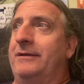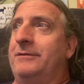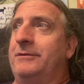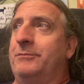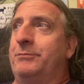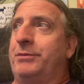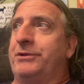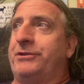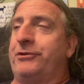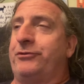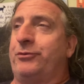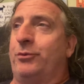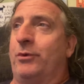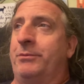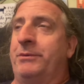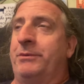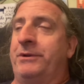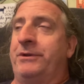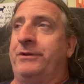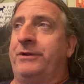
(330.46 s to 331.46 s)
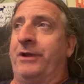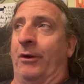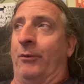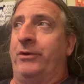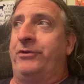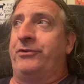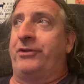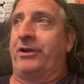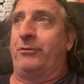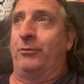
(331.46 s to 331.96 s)
but this woman, you know, we
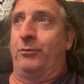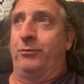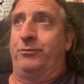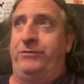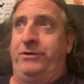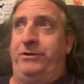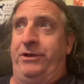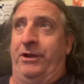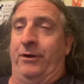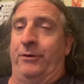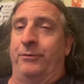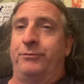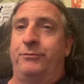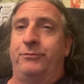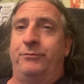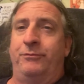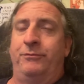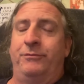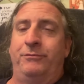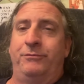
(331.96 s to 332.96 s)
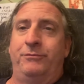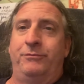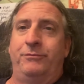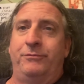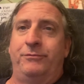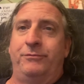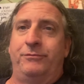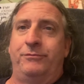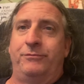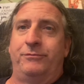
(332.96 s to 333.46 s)
said, you know,
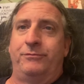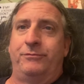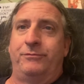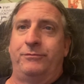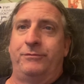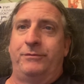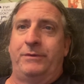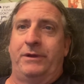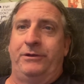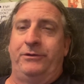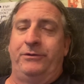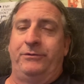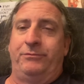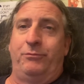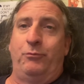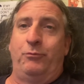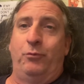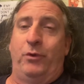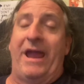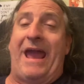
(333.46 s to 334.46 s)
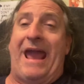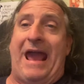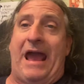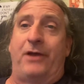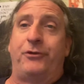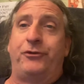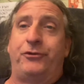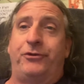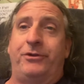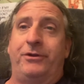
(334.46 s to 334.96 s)
it, we
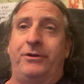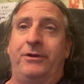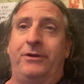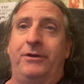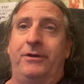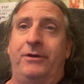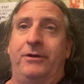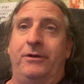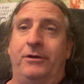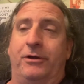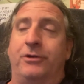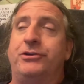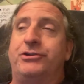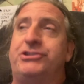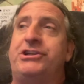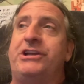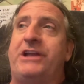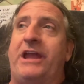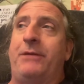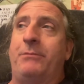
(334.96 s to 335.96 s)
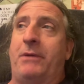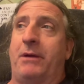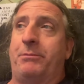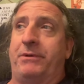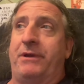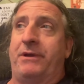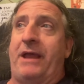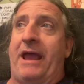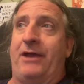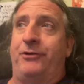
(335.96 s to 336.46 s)
asked, because she came up
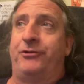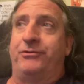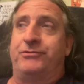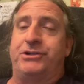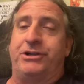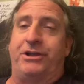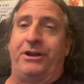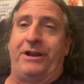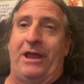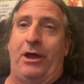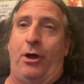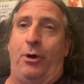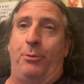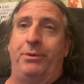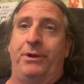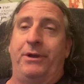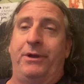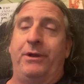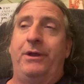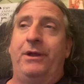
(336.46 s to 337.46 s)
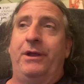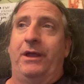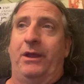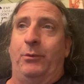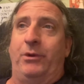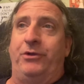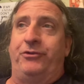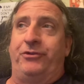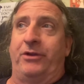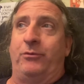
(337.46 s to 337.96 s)
and asked if she could help. And
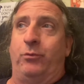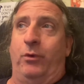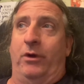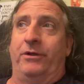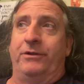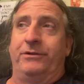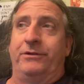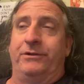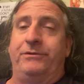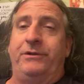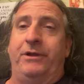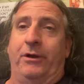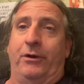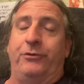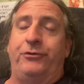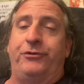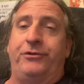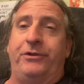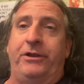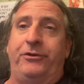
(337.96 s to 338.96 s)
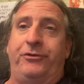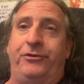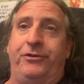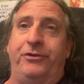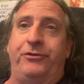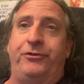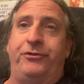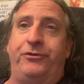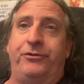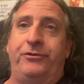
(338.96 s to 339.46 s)
we said, well, it, you know, is, is
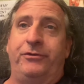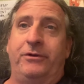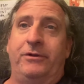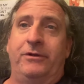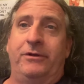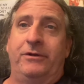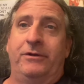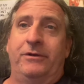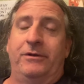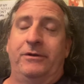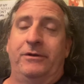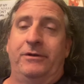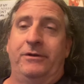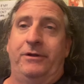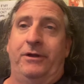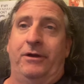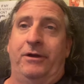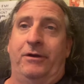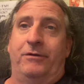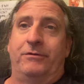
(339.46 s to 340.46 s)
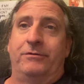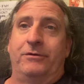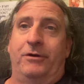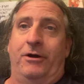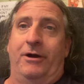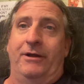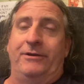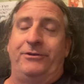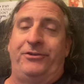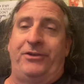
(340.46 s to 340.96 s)
this, you know,
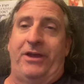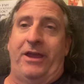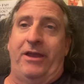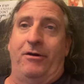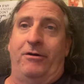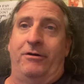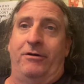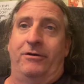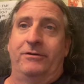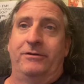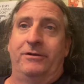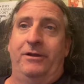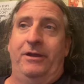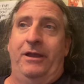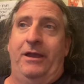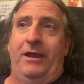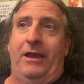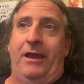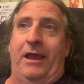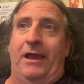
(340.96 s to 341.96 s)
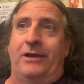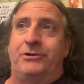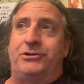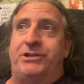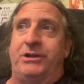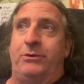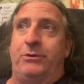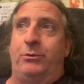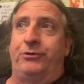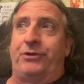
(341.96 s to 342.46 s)
on sale? And
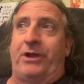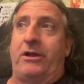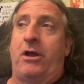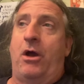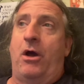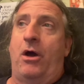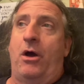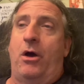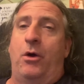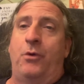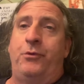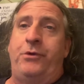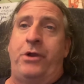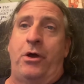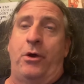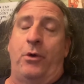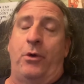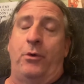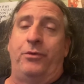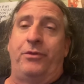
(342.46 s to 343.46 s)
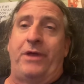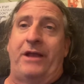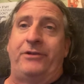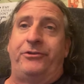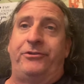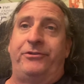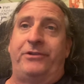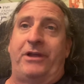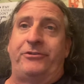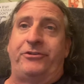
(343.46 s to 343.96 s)
she was like, oh no,
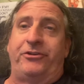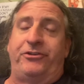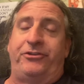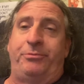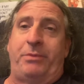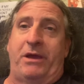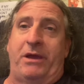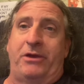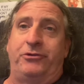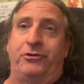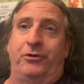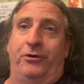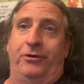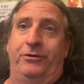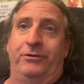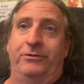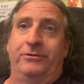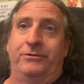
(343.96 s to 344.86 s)
that's, that's a special.